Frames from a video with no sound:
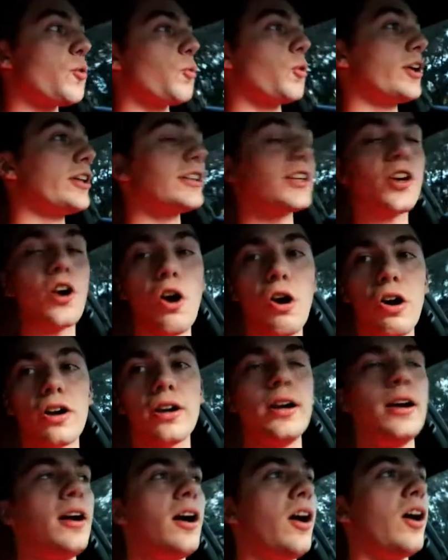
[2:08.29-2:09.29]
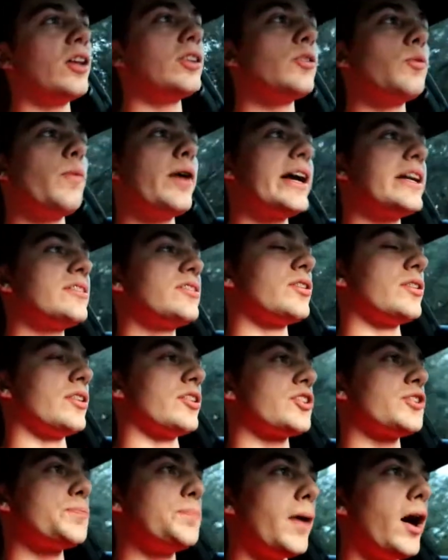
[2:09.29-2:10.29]
we're in the car on the way to the
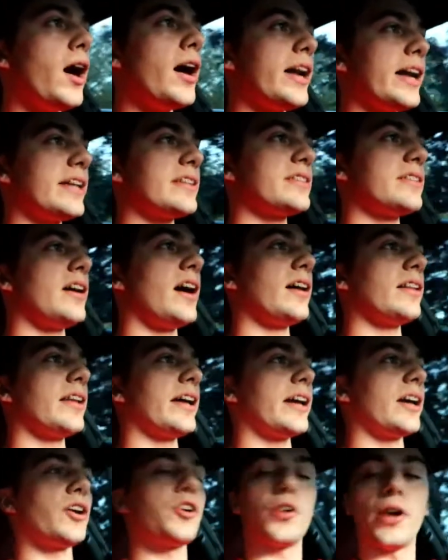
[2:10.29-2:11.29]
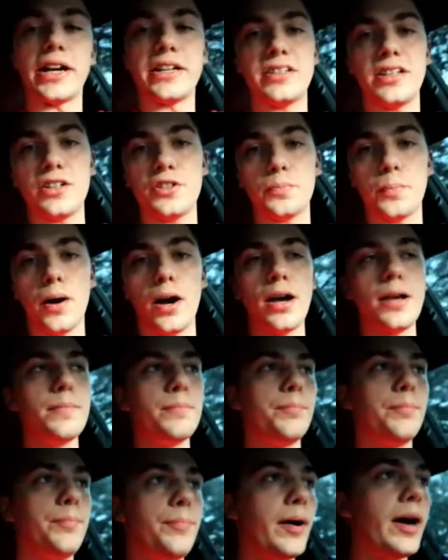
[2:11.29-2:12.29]
spot. It's not like a crazy spot,
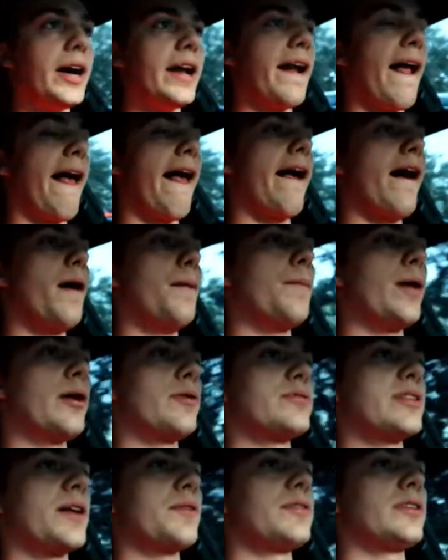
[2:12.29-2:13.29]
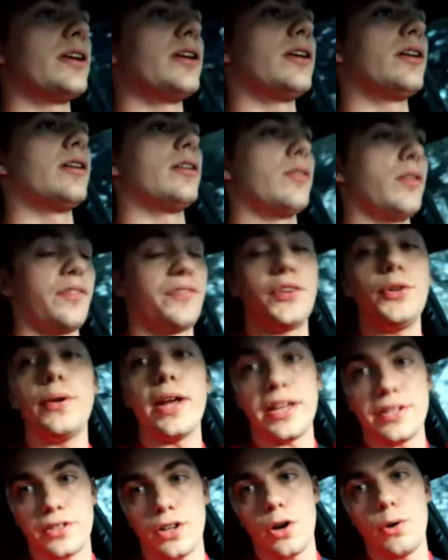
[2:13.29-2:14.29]
but um, I was out there a few
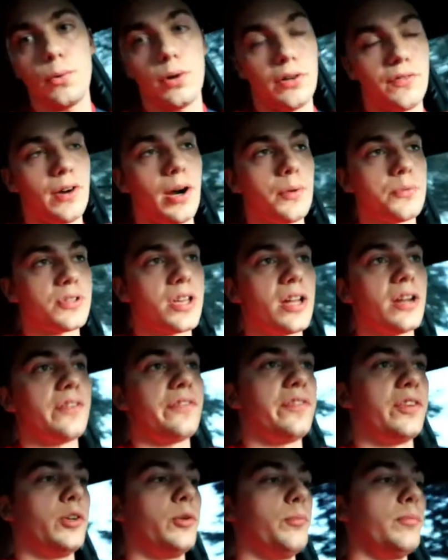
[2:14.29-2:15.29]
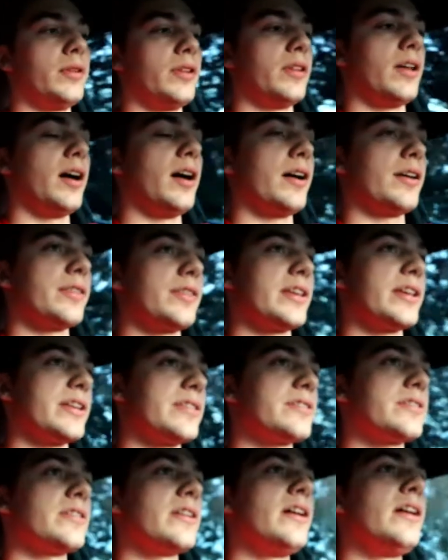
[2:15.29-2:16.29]
days ago whenever I was gonna film uh,
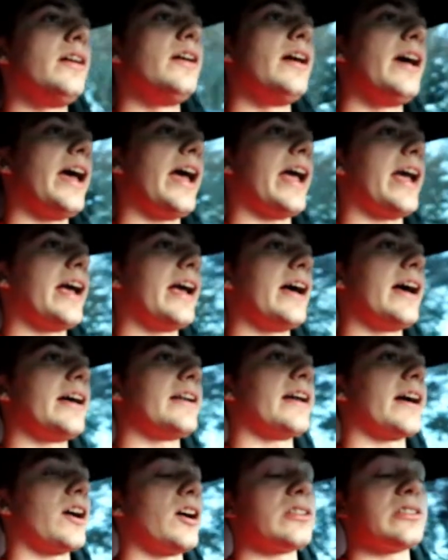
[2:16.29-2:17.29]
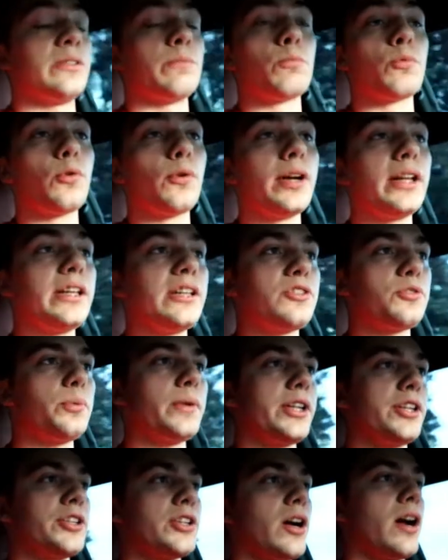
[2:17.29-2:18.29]
this, and I got some really
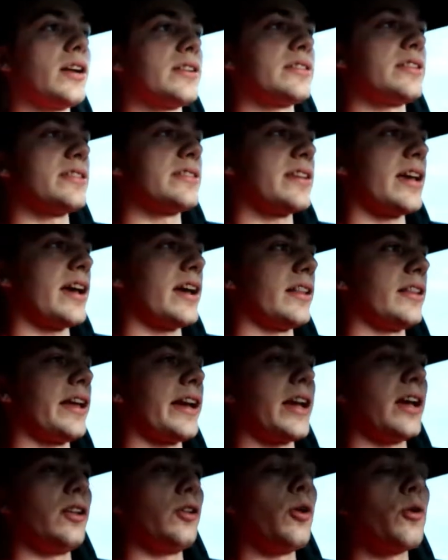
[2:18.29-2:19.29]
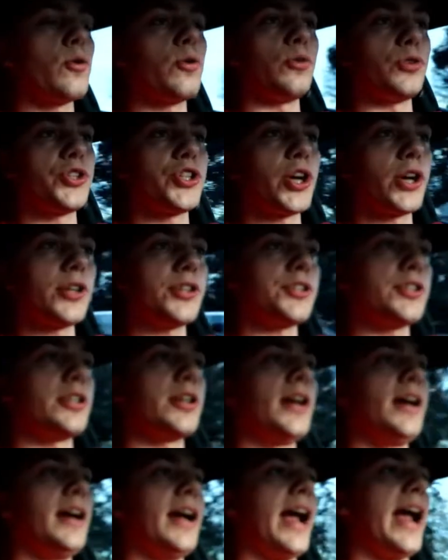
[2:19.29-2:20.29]
sweet shots. It's at like a local church,
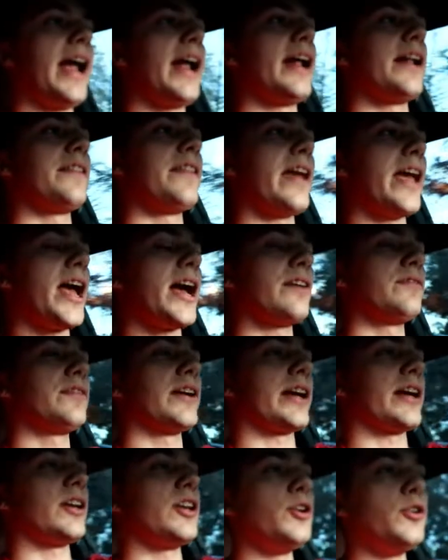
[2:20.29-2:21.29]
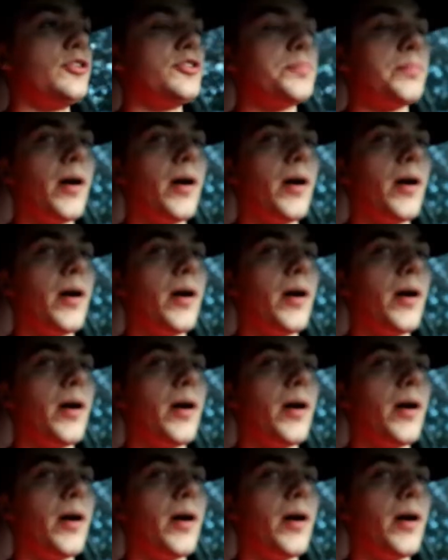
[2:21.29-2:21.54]
and they have like a huge